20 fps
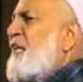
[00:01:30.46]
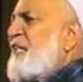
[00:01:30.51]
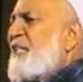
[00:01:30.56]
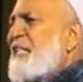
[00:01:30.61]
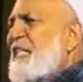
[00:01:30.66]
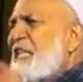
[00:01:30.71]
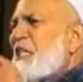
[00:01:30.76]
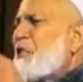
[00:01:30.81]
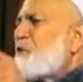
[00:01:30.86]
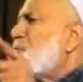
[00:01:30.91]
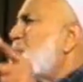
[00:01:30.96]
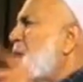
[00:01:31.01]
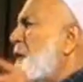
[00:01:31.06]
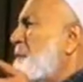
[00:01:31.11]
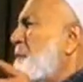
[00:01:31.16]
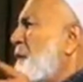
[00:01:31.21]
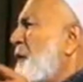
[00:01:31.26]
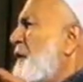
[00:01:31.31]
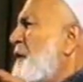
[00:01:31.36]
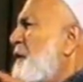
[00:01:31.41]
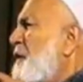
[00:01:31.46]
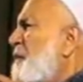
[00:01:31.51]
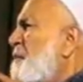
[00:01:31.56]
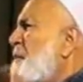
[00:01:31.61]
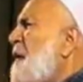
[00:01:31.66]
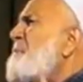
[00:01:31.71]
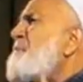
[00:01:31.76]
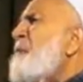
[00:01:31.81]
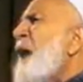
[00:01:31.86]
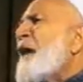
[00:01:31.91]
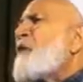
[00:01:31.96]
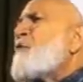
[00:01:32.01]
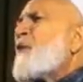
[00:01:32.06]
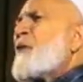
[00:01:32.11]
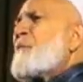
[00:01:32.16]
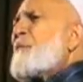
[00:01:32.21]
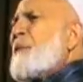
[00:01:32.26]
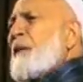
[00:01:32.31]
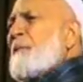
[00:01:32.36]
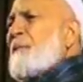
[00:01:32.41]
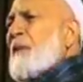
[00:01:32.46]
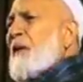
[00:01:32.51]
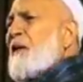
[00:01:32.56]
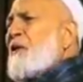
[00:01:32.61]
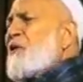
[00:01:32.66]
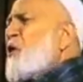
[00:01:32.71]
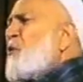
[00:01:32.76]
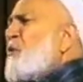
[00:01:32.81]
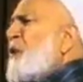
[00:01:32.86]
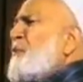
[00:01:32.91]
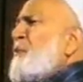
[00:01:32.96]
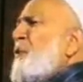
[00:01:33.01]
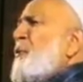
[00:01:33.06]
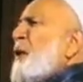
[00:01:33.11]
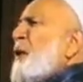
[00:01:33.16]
these people, they're backward people. You know, when we